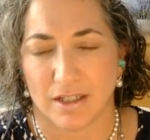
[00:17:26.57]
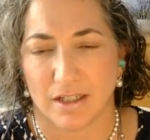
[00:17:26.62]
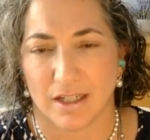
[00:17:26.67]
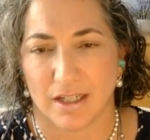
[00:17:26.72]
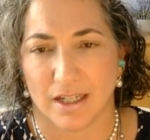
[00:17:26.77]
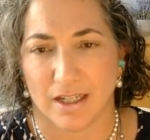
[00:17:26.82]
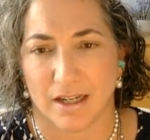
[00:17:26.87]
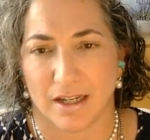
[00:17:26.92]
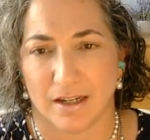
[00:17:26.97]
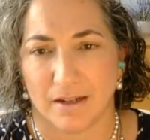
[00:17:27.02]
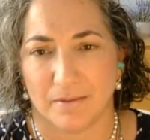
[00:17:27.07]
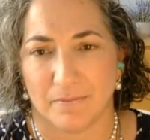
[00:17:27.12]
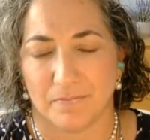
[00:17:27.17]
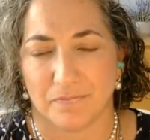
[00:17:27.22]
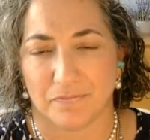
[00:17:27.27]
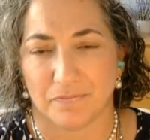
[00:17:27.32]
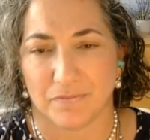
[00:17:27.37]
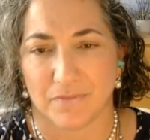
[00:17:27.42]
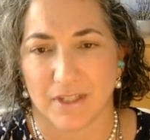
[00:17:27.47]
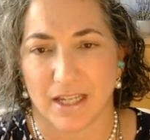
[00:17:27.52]

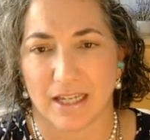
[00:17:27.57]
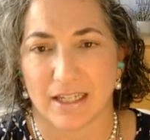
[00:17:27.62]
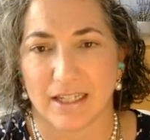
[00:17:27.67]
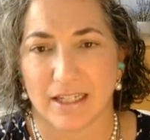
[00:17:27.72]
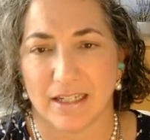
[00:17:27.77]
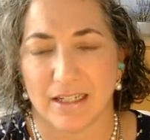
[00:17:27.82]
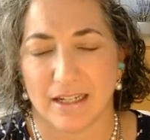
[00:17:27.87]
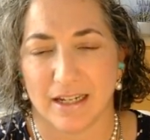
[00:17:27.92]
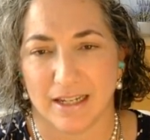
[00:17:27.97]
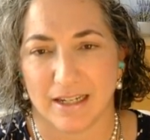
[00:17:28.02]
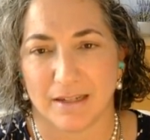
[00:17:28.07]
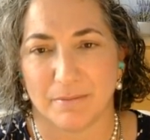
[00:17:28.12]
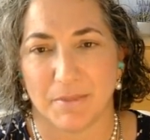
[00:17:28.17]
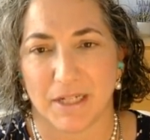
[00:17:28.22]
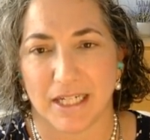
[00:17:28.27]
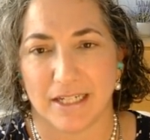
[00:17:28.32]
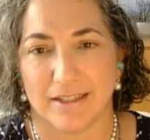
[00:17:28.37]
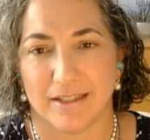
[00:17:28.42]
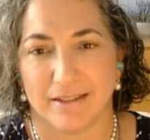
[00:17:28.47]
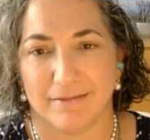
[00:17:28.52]
it can
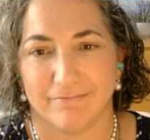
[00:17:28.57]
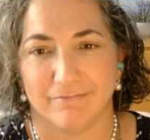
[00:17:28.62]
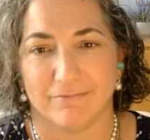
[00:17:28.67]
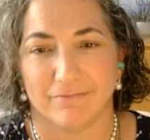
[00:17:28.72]
be